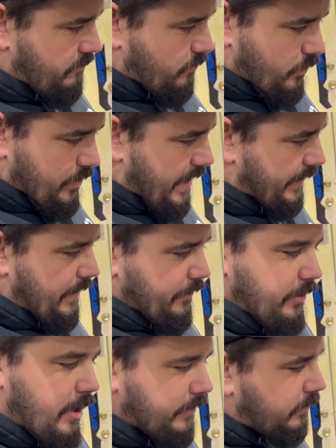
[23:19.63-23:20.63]
We're not allowed
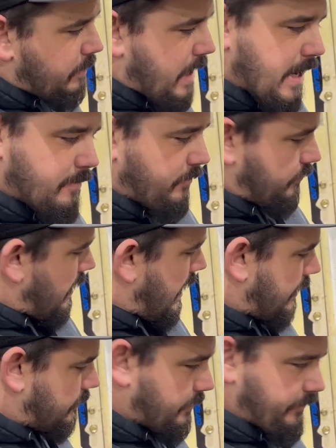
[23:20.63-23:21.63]
to cut the bottom of the
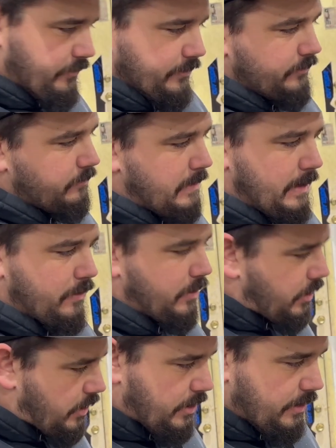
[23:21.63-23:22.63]
rocker. It's supposed to mount
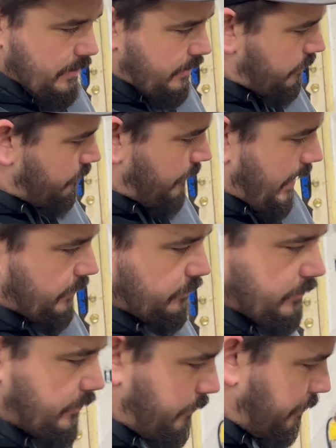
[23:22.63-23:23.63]
on at its
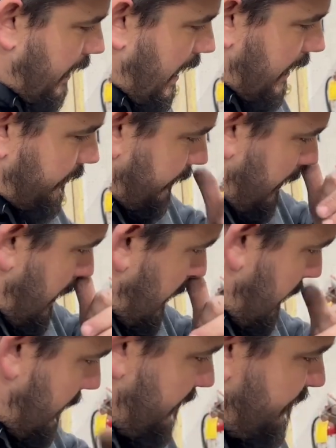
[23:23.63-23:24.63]
factory spot.
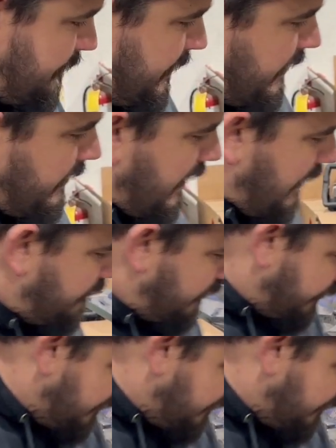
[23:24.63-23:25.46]
Obviously